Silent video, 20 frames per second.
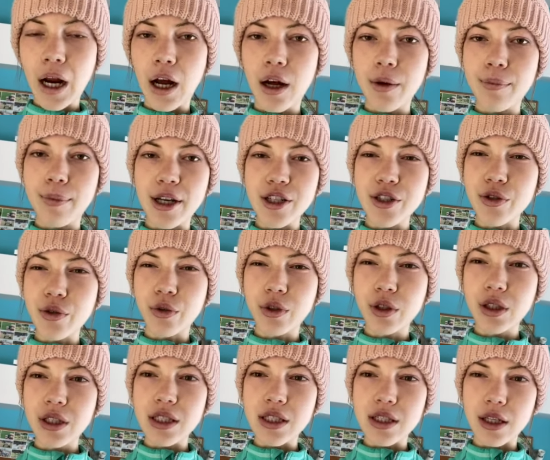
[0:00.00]
my school
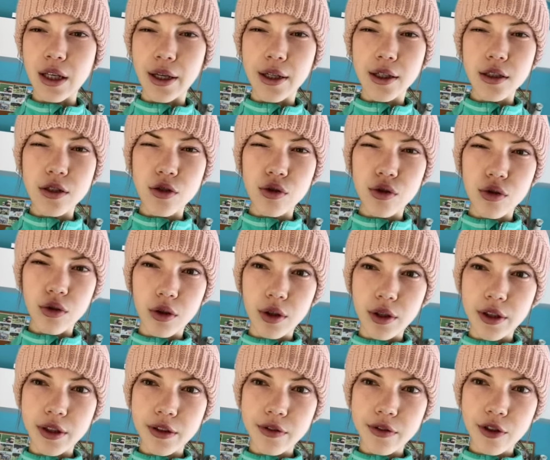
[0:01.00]
is like sort
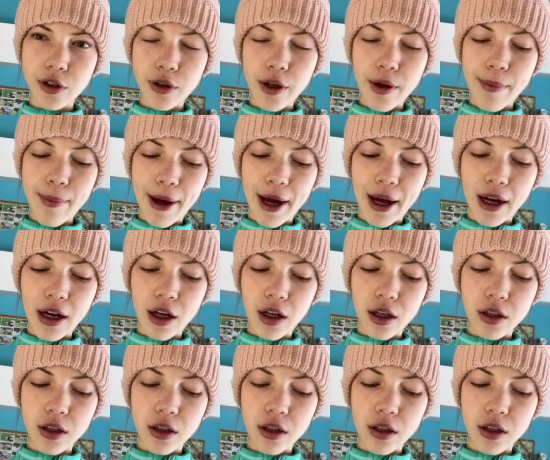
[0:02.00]
of going back